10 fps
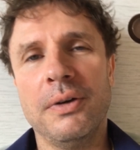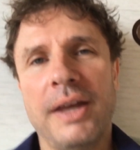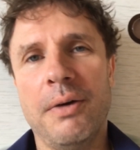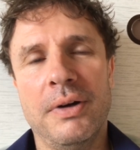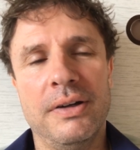with
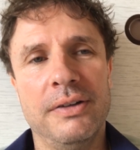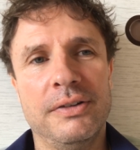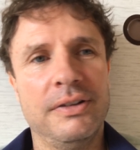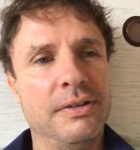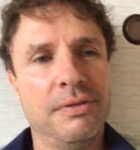that one.
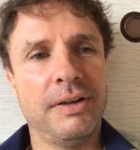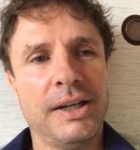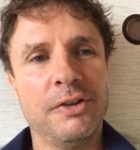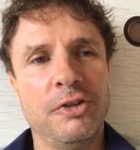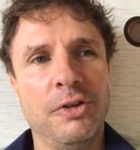It's just a
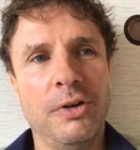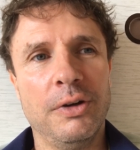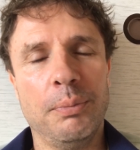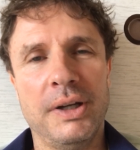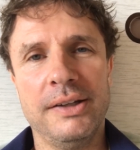fucking
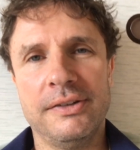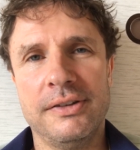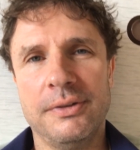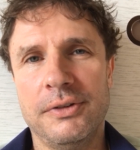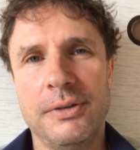shirt, but
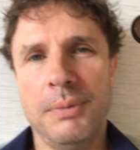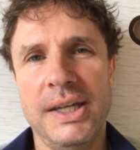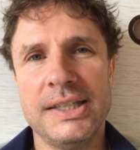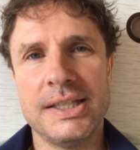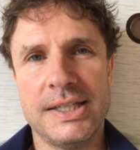to
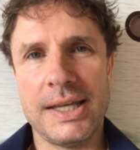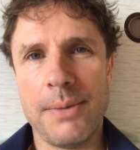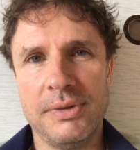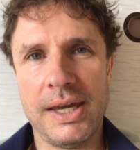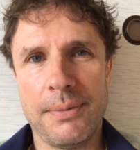me it just
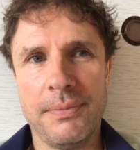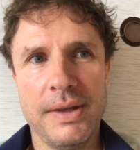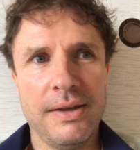sums up